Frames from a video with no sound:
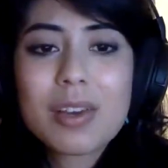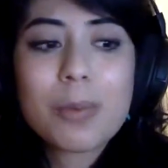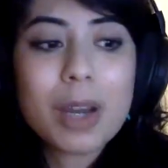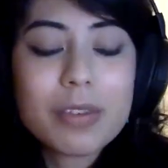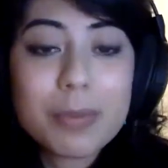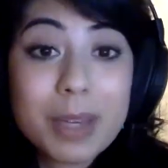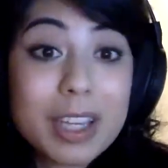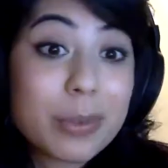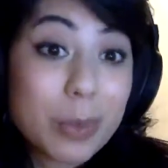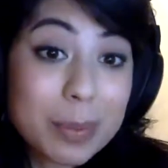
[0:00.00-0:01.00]
What if we
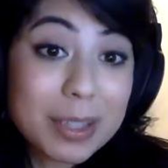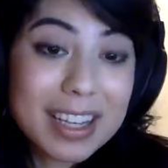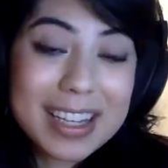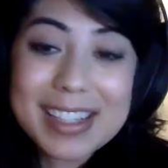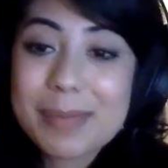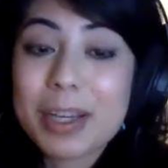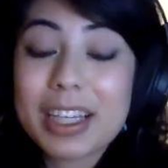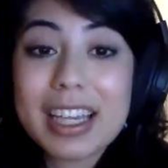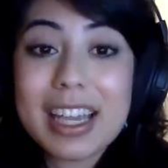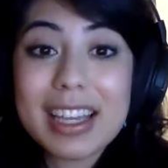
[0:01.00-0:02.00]
normalize
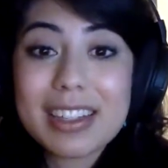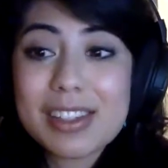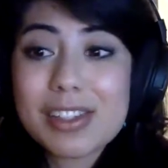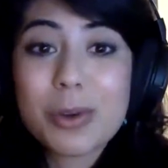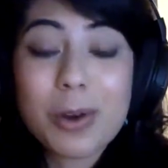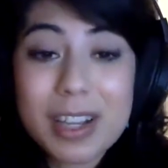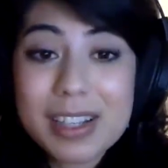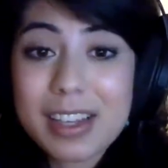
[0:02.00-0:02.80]
bringing in stories